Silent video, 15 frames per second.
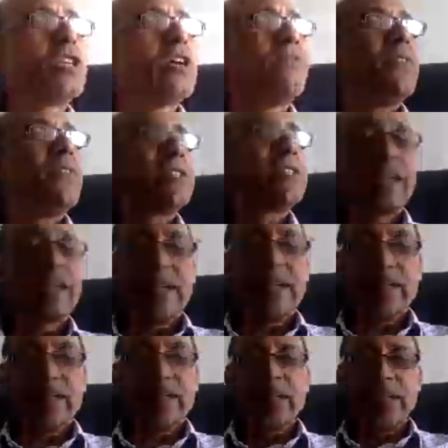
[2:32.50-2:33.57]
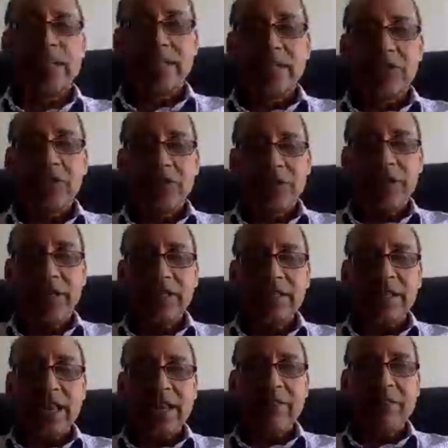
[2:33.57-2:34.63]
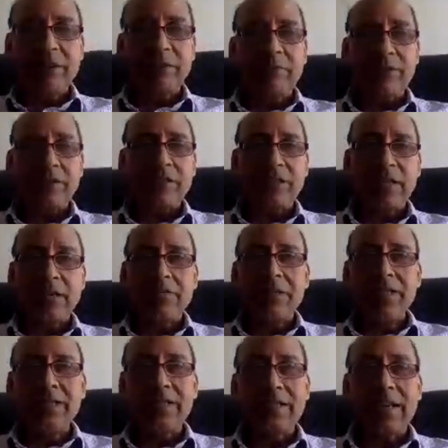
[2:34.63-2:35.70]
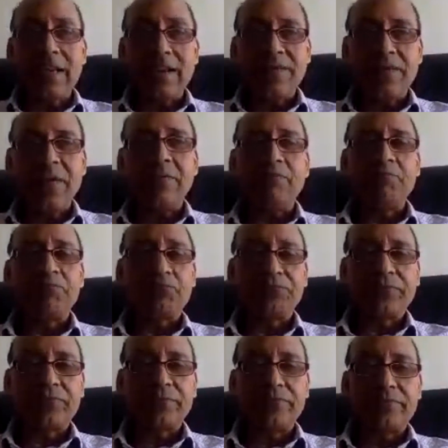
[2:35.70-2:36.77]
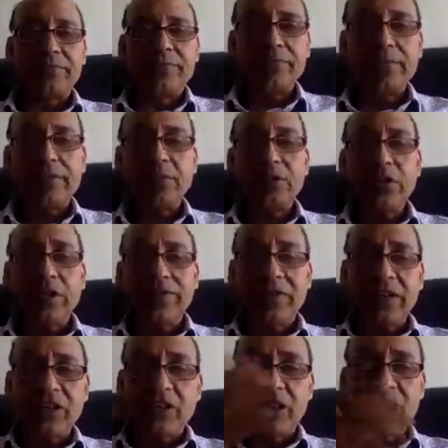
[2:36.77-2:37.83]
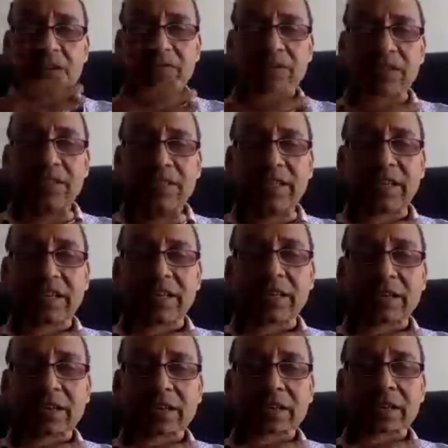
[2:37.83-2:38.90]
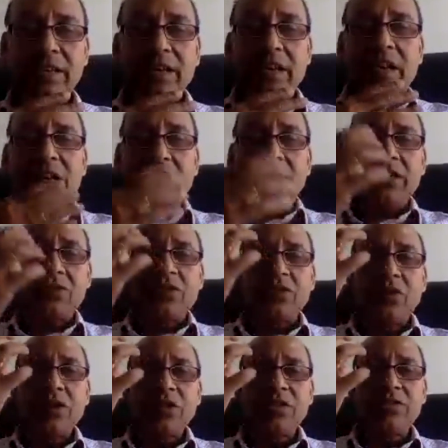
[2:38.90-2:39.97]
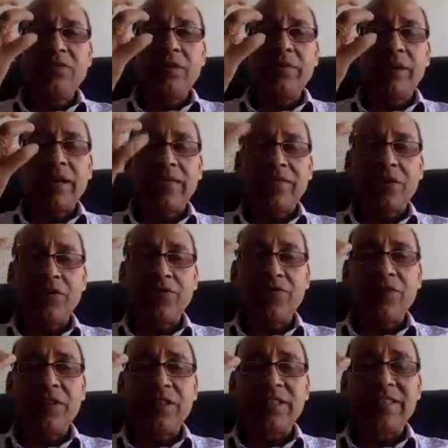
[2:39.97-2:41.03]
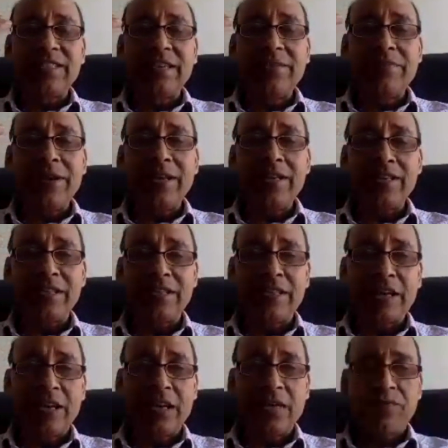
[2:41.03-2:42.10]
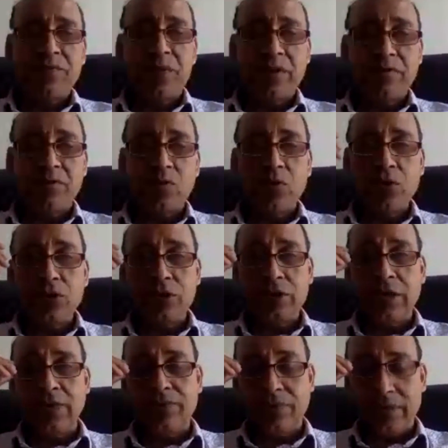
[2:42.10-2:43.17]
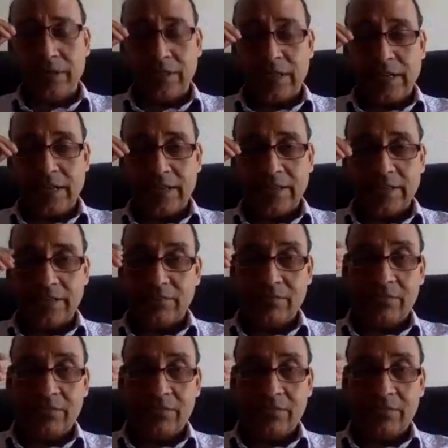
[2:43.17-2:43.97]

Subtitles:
of acetic acid that dissociates can be represented by C alpha. So if I start with C, the solution will be left out with C minus C alpha moles of acetic acid.